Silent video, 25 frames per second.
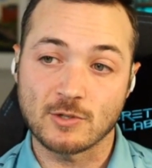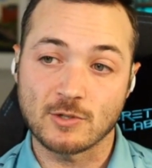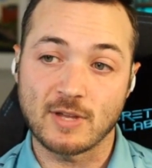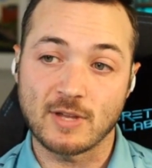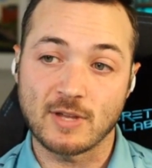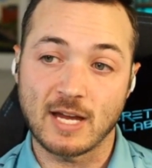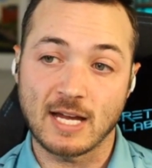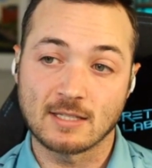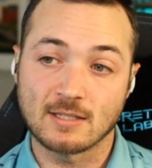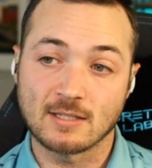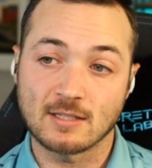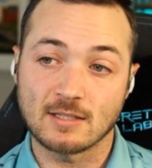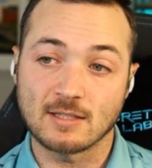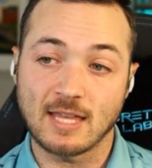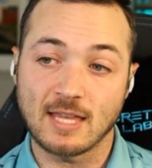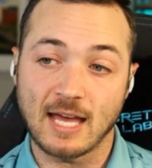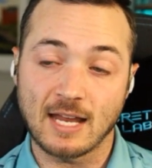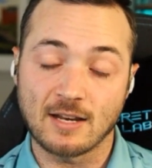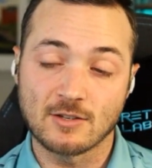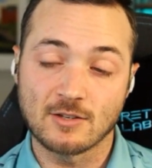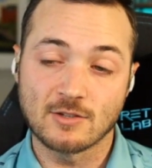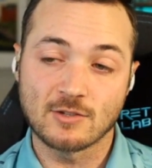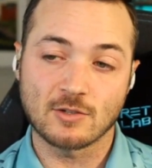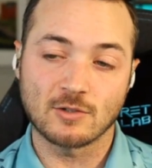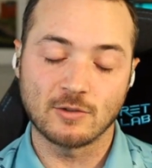So that's
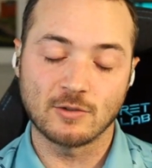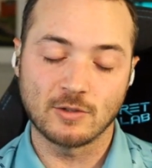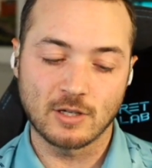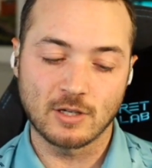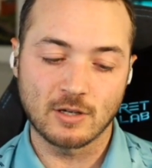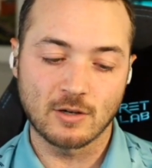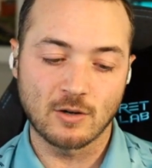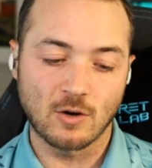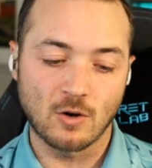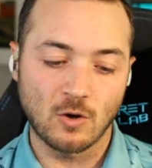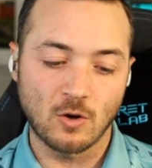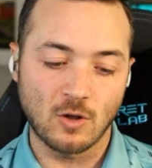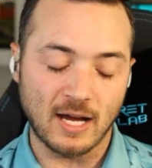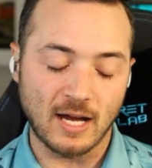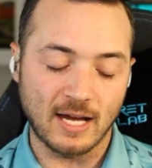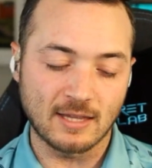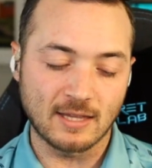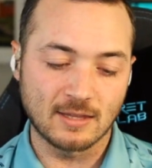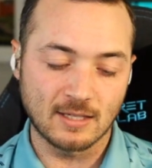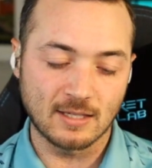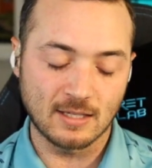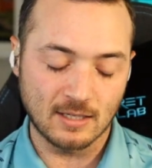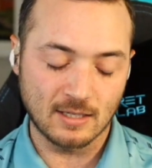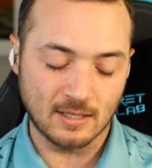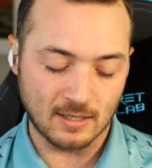that is certainly a goal. I
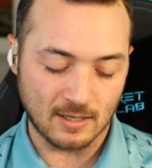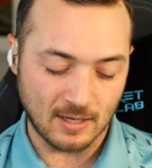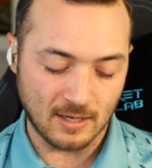think.